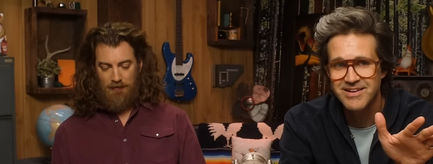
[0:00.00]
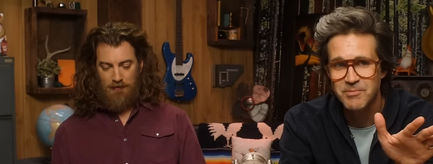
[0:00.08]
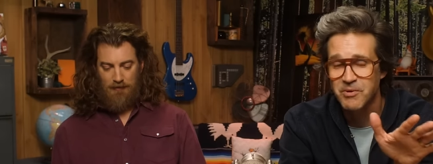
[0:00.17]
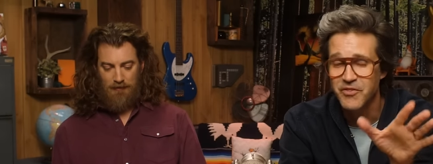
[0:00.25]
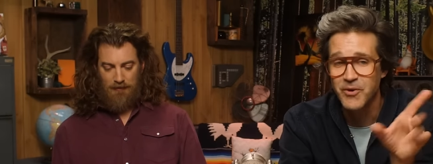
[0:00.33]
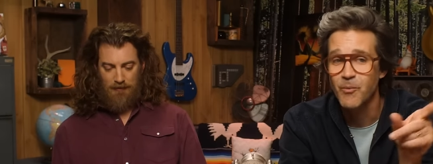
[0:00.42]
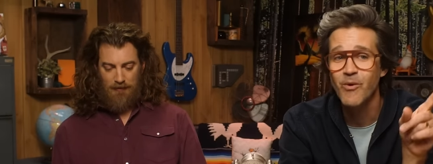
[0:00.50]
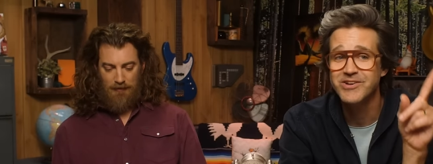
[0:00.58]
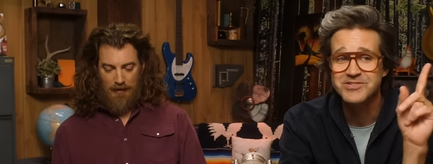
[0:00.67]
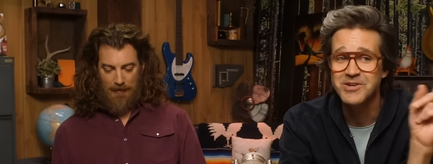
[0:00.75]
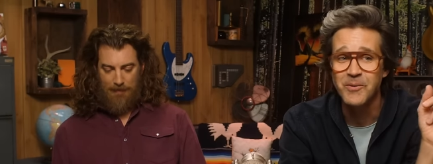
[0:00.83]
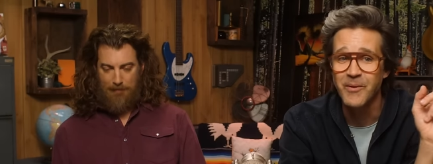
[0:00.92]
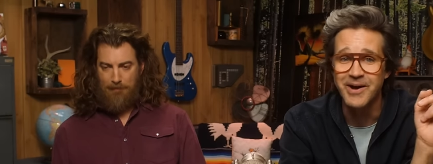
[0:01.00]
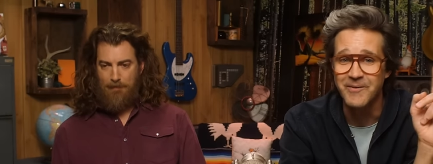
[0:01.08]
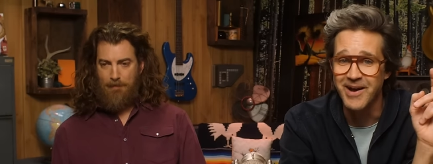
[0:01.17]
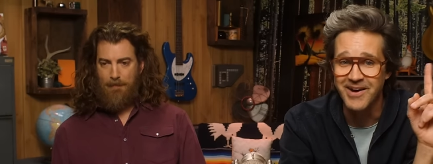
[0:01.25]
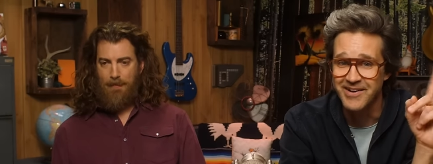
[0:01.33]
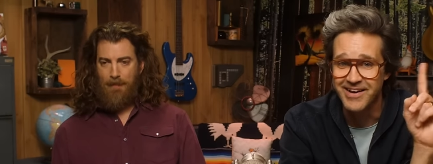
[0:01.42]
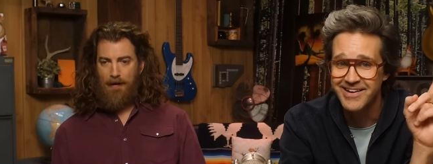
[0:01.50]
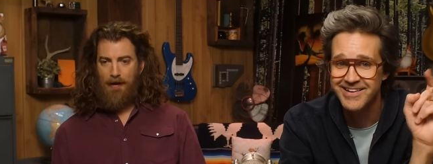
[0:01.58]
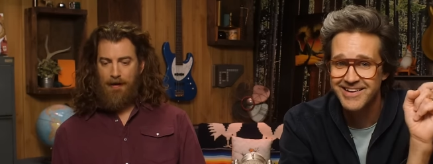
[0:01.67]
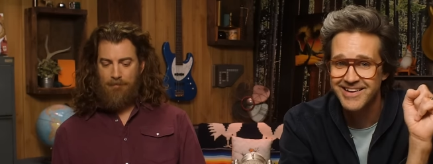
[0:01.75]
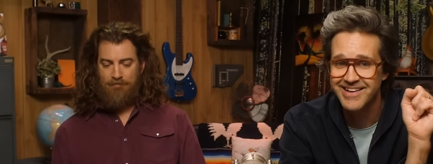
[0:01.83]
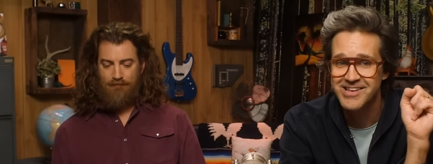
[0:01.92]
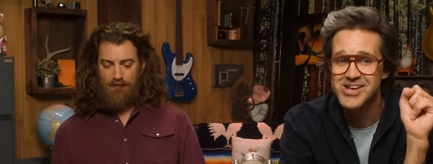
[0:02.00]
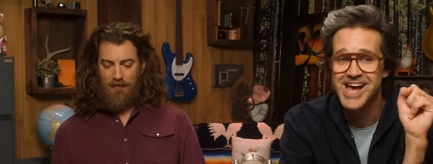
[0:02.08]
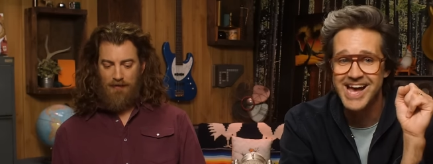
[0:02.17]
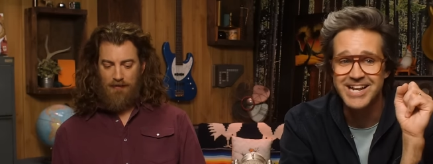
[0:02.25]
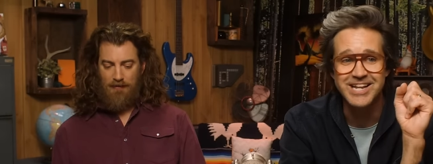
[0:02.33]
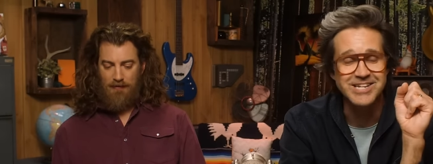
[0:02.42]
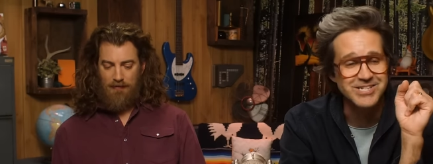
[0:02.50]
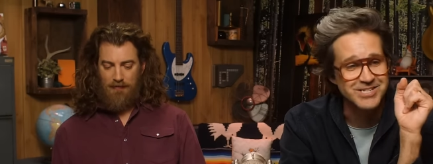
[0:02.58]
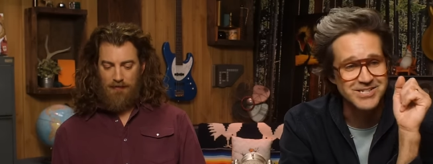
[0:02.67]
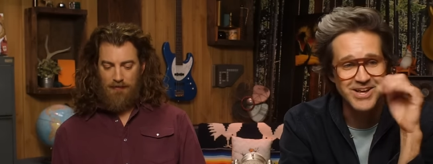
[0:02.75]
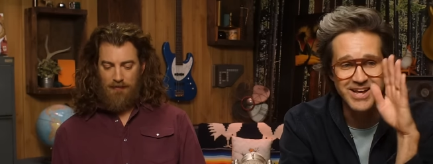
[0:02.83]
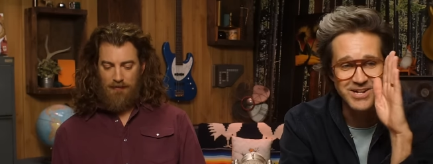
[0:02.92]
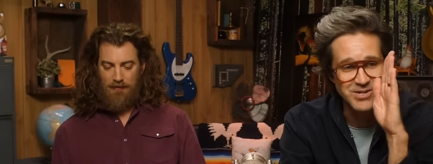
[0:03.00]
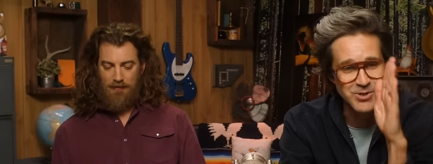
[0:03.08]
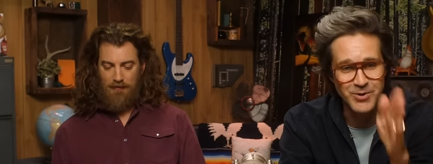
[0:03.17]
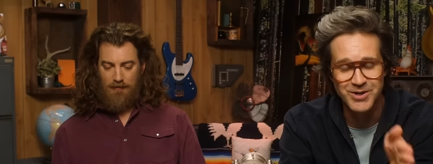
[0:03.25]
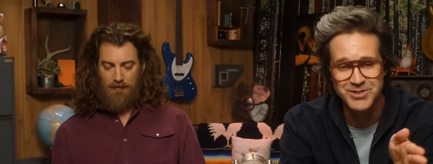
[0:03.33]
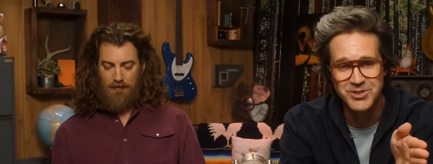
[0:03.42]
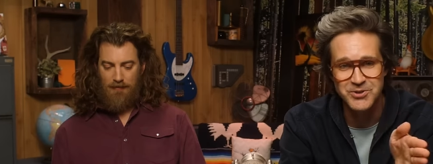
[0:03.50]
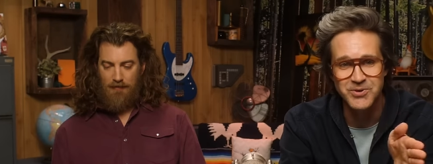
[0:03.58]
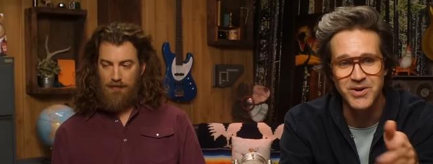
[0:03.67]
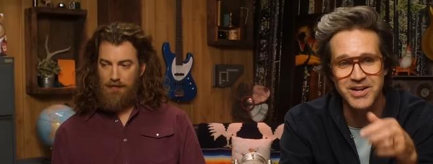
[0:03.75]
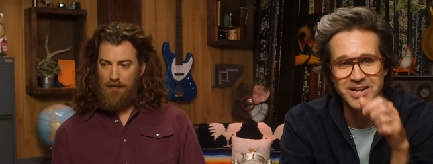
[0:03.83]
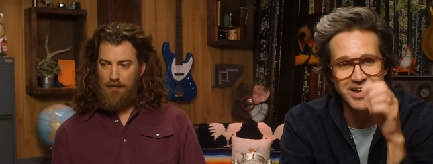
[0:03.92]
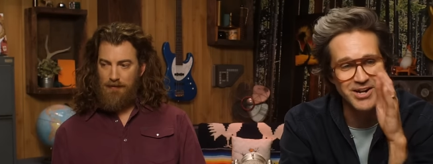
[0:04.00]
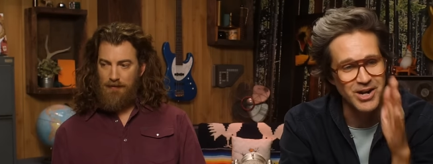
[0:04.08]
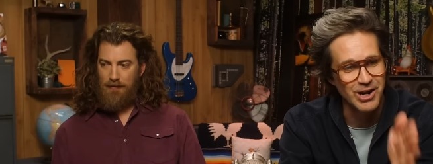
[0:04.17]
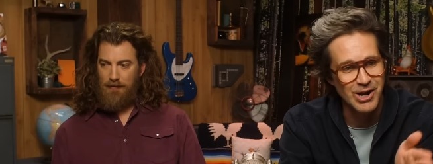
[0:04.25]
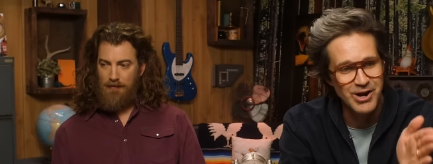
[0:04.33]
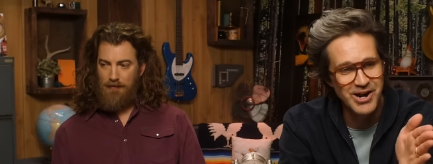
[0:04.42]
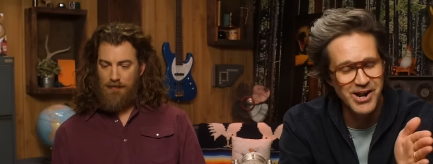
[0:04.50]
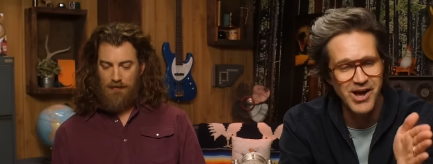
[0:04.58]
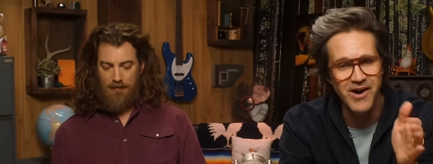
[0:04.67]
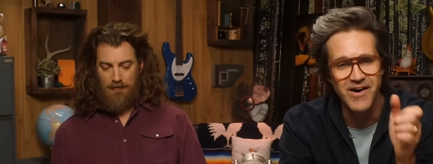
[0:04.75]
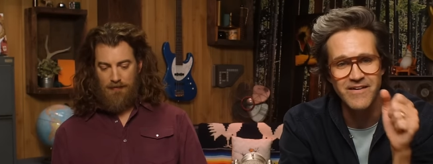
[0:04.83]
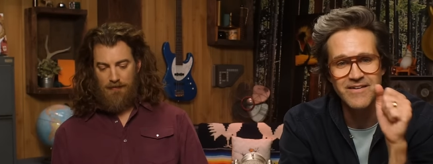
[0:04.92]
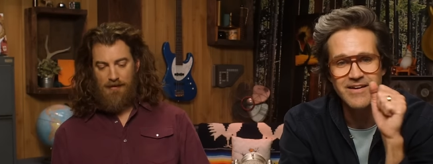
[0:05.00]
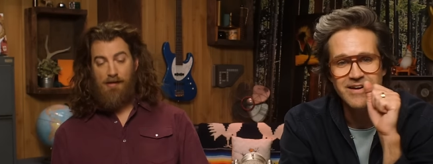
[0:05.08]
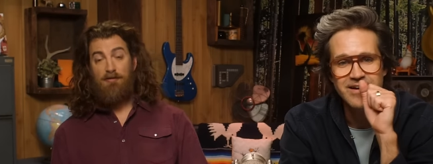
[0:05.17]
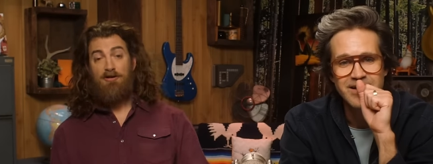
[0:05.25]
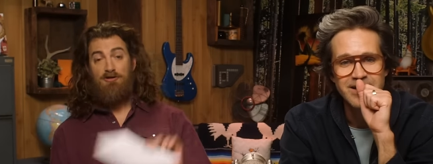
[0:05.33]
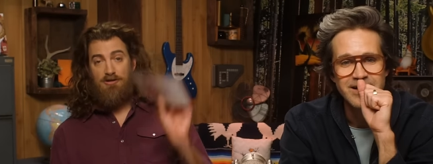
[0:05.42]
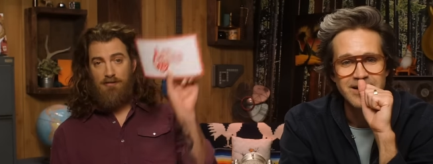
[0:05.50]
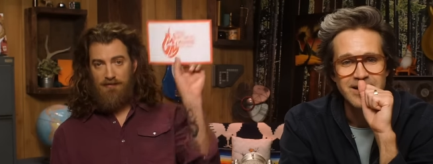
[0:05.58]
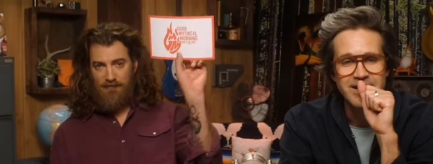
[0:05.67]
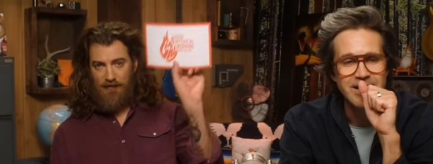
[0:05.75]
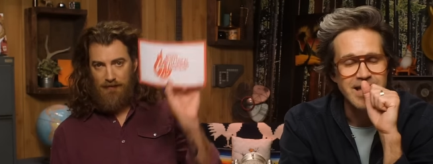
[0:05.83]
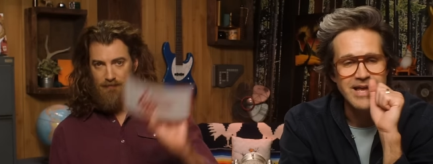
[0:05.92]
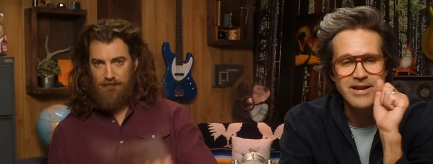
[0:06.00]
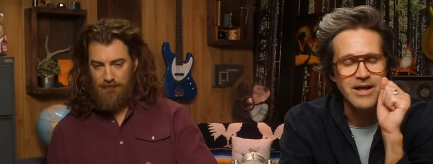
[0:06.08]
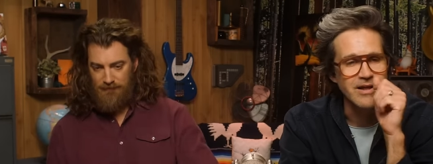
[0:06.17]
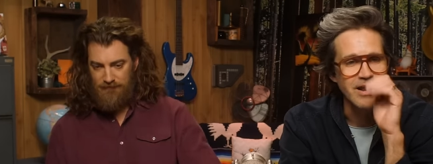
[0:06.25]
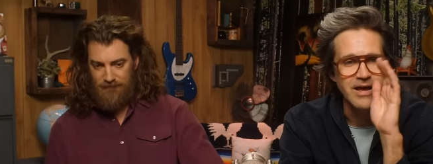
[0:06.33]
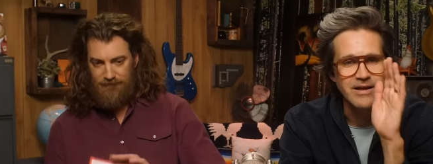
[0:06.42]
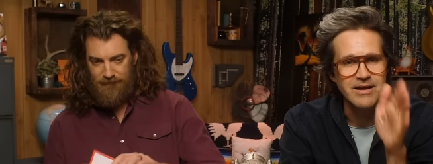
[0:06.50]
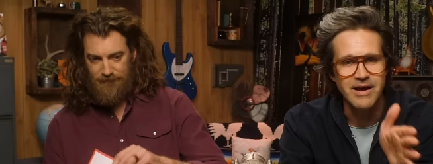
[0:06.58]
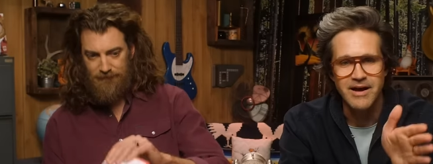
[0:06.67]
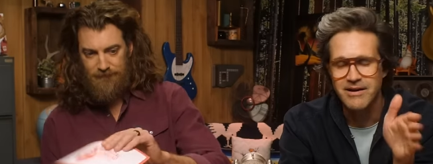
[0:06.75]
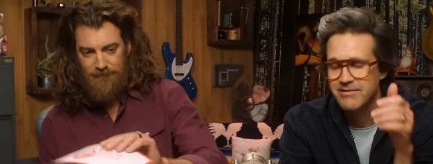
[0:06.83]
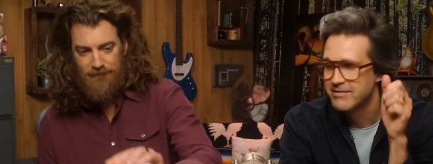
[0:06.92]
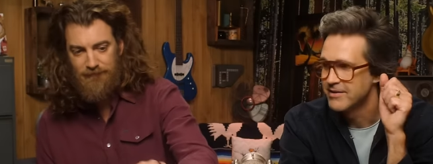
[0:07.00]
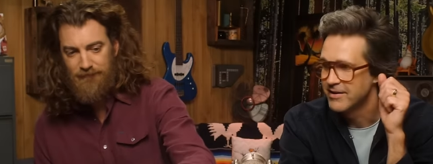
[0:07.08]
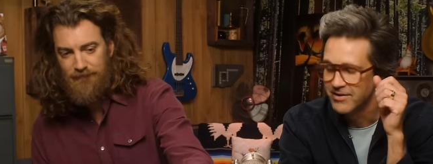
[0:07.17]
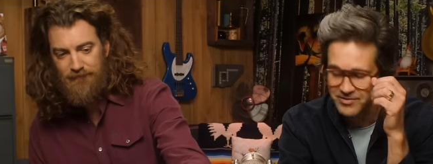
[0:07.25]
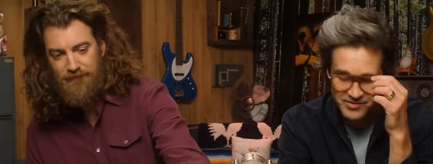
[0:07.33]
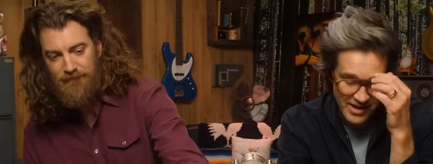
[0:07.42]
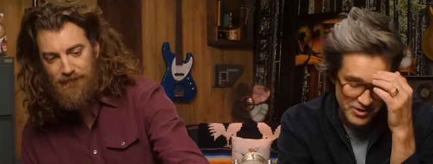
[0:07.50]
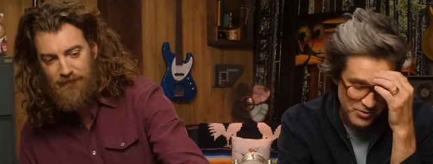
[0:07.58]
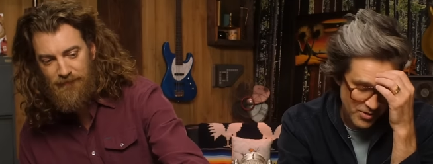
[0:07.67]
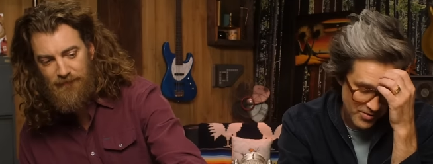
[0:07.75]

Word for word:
Speaker 1: But there was no way around it. Um, you had to just, you had to trudge through it. You had to learn it all. Yeah, but you should have been fired. In, like, uh, you know, sexual